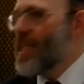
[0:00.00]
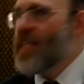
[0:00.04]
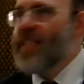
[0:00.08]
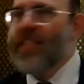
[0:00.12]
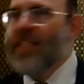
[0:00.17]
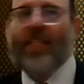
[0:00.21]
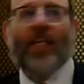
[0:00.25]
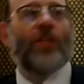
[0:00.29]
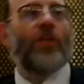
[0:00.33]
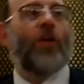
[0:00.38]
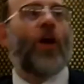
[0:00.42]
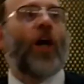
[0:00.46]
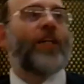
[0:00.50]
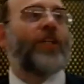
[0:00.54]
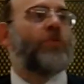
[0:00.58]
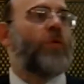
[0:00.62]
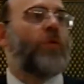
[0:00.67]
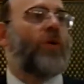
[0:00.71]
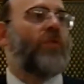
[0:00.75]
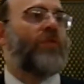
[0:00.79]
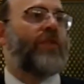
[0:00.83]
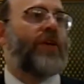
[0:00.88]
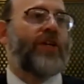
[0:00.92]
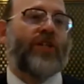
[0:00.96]
less than
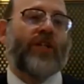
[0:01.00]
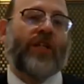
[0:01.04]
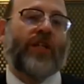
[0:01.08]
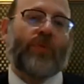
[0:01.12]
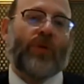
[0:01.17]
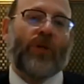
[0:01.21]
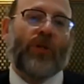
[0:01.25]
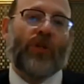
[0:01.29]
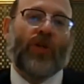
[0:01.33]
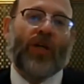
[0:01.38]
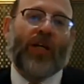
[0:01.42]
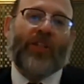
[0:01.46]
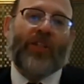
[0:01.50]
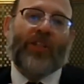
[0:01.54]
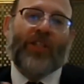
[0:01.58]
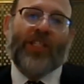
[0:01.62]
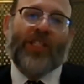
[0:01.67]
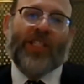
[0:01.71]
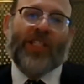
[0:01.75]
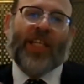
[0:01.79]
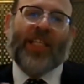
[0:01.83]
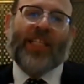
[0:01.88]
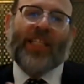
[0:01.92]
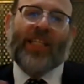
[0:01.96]
9-12 inches, we look at
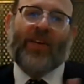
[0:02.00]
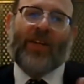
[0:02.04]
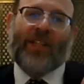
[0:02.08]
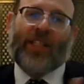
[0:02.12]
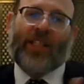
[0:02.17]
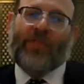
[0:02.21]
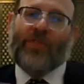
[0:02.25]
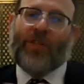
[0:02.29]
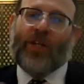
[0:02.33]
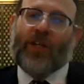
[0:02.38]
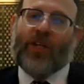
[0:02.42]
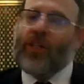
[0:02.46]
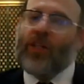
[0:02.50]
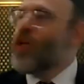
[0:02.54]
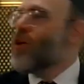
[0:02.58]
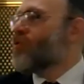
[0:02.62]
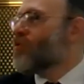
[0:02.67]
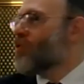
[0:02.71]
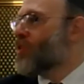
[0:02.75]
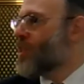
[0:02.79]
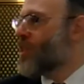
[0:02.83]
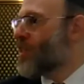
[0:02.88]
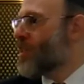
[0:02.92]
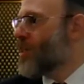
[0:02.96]
the sticks as if they're
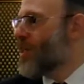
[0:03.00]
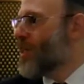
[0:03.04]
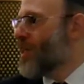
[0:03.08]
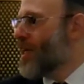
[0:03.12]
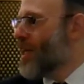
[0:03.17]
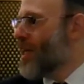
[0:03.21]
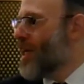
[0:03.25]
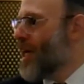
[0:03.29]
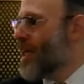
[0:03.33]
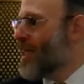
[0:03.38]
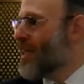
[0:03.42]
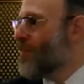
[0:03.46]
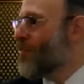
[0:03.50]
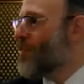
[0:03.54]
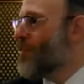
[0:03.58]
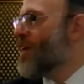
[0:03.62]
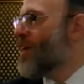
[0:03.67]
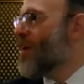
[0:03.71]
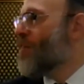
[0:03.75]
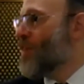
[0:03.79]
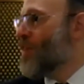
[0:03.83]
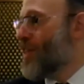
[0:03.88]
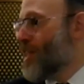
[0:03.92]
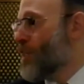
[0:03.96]
closed. As if
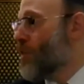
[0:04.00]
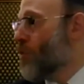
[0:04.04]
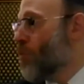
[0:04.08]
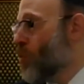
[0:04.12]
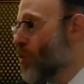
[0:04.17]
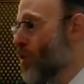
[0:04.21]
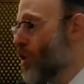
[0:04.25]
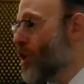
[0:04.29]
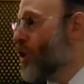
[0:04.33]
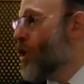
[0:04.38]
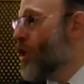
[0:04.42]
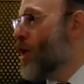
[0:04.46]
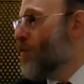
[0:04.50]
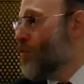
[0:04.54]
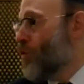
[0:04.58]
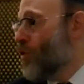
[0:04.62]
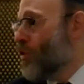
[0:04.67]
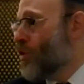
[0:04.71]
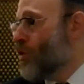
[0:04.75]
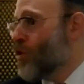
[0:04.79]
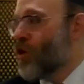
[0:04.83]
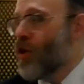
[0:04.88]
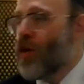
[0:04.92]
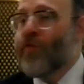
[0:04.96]
it's a wall,
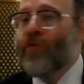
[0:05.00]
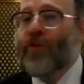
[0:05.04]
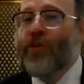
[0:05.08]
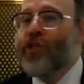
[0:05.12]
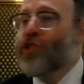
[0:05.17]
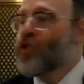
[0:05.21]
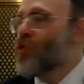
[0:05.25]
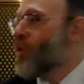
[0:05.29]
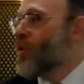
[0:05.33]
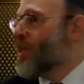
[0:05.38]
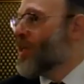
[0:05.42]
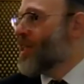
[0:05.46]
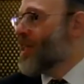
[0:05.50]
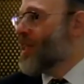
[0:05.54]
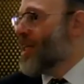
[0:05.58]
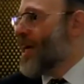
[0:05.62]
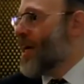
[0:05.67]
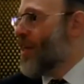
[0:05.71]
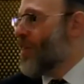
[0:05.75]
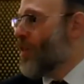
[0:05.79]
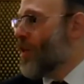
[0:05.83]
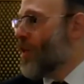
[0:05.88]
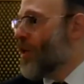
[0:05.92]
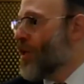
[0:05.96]
lavud joined
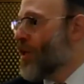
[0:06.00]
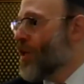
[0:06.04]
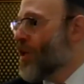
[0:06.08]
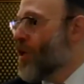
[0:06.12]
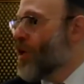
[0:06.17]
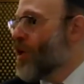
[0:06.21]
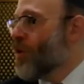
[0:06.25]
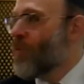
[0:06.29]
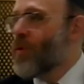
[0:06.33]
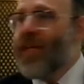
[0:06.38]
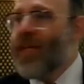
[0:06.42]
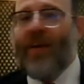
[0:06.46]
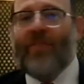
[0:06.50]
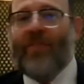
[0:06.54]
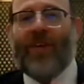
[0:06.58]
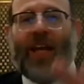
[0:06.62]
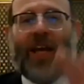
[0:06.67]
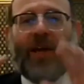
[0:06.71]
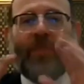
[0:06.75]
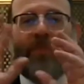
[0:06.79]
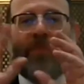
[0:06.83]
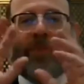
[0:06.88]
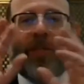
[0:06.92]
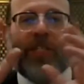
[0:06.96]
together. When you have
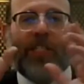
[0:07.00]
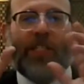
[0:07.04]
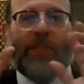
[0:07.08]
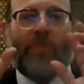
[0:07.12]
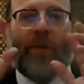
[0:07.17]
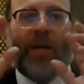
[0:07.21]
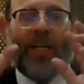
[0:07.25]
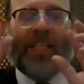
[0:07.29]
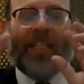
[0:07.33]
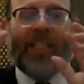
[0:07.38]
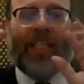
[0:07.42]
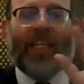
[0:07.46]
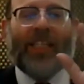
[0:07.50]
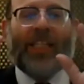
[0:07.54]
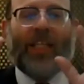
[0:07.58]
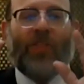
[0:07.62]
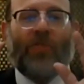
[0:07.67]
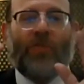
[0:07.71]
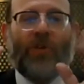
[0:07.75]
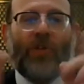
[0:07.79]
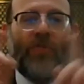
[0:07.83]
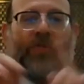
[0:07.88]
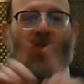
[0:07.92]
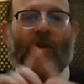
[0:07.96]
an empty space less than